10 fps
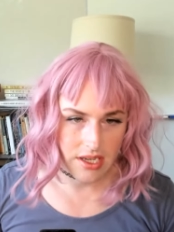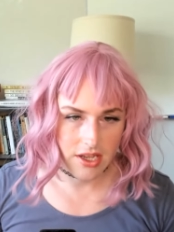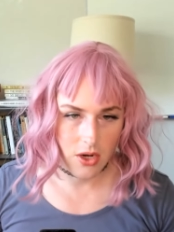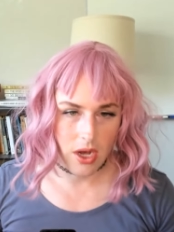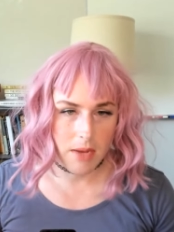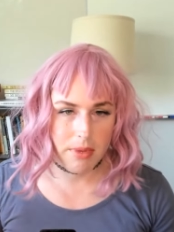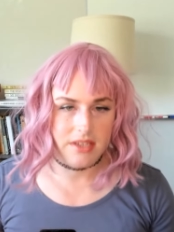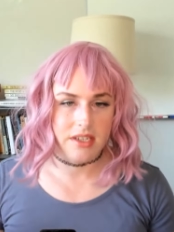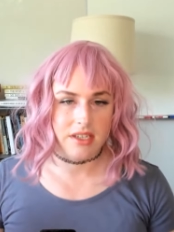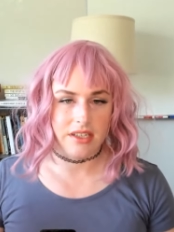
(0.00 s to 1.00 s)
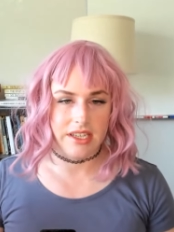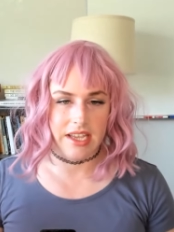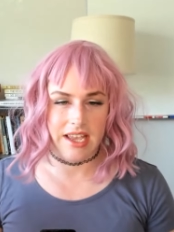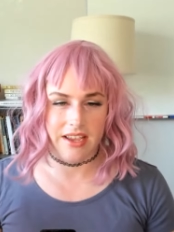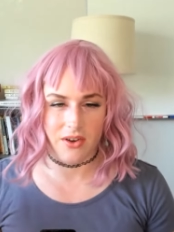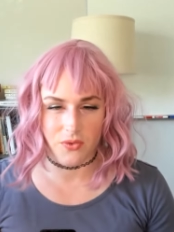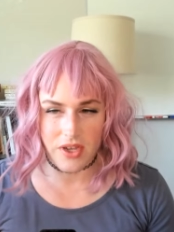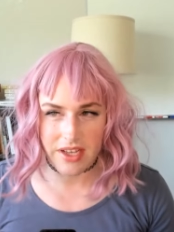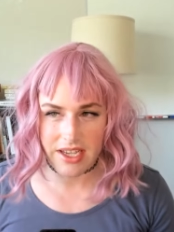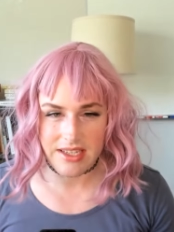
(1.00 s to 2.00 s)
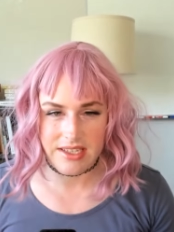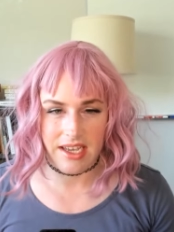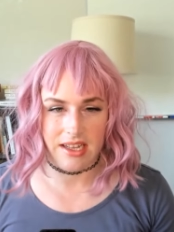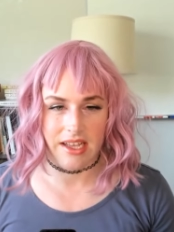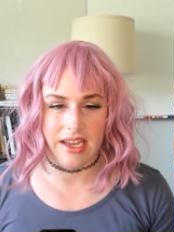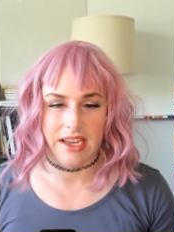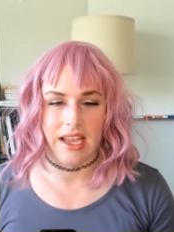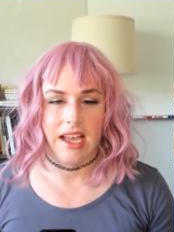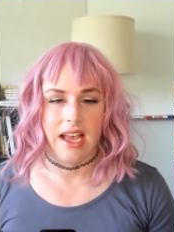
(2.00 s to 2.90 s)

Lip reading: you know, I basically realized that, like,